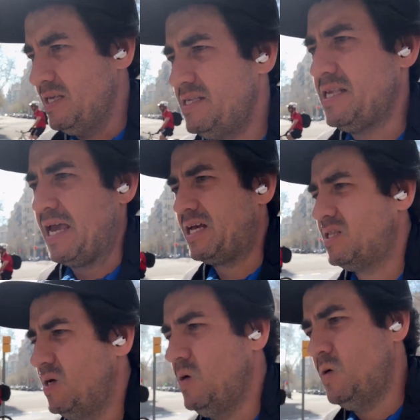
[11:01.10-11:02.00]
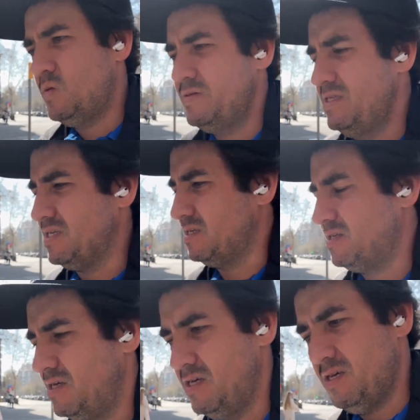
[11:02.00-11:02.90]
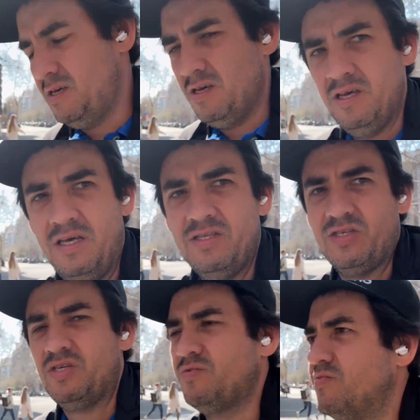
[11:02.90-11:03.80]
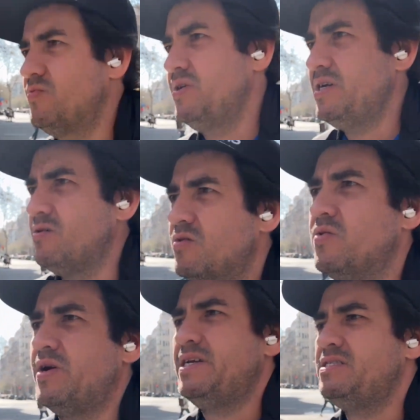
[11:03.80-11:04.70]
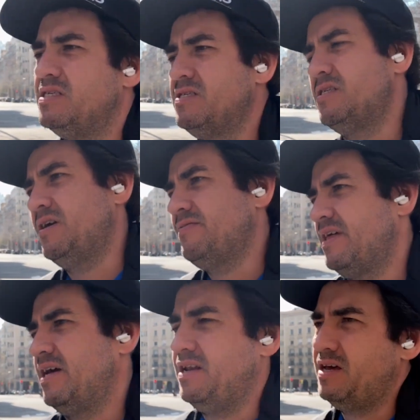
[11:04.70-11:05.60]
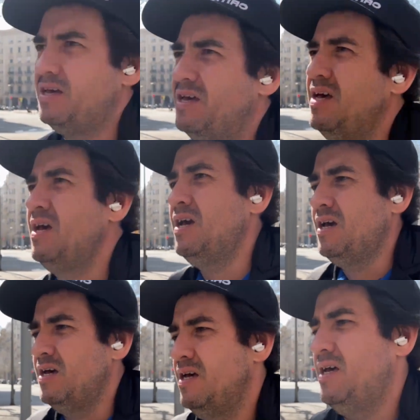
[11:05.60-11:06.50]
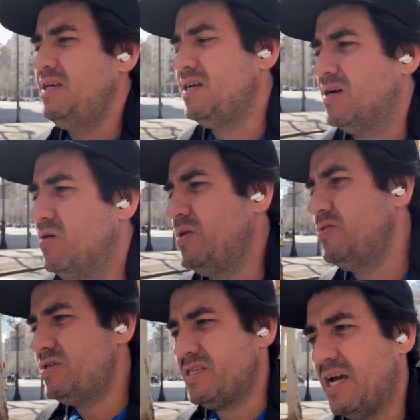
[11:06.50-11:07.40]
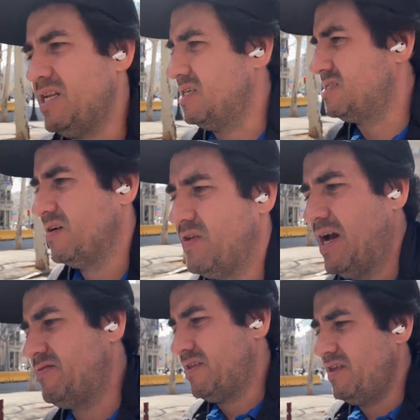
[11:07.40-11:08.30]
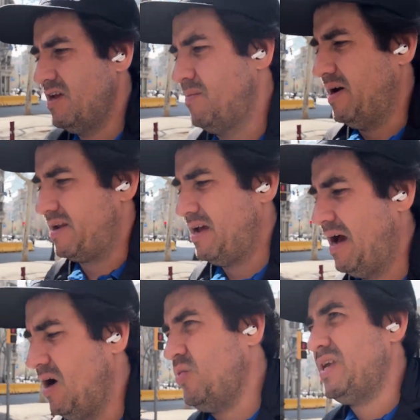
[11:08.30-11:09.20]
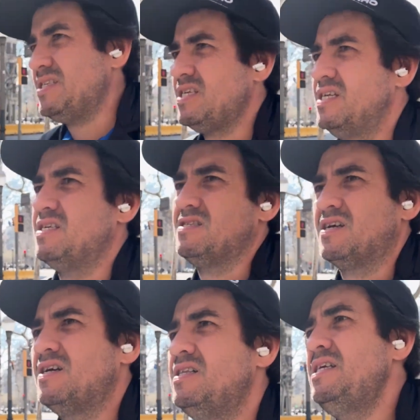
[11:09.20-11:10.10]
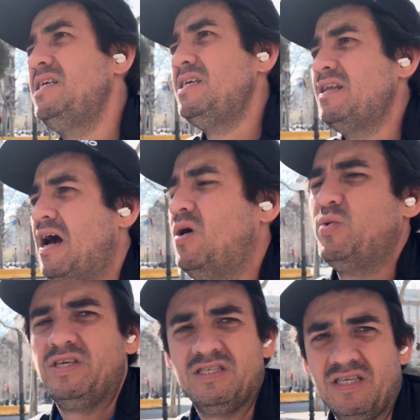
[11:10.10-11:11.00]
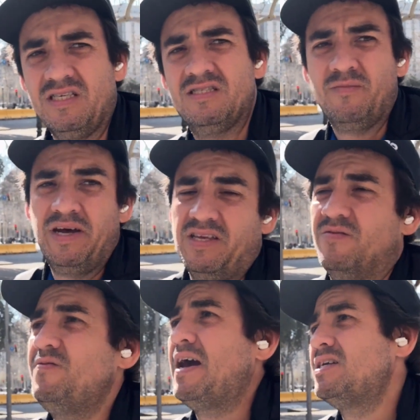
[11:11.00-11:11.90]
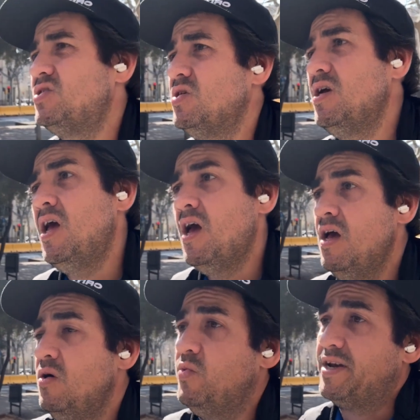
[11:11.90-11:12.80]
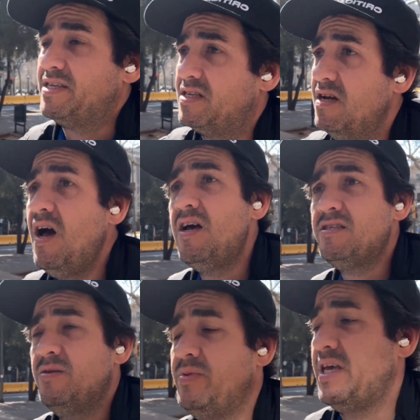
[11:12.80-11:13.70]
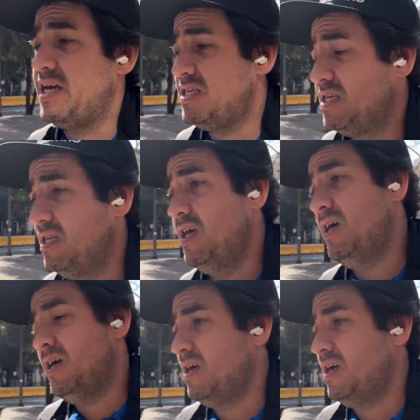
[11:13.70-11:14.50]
cyclones and just real crazy stuff that, when you're designing this stuff, you have to think about it. How easy it is to clean, how easy it is to manufacture, what is the cost implication?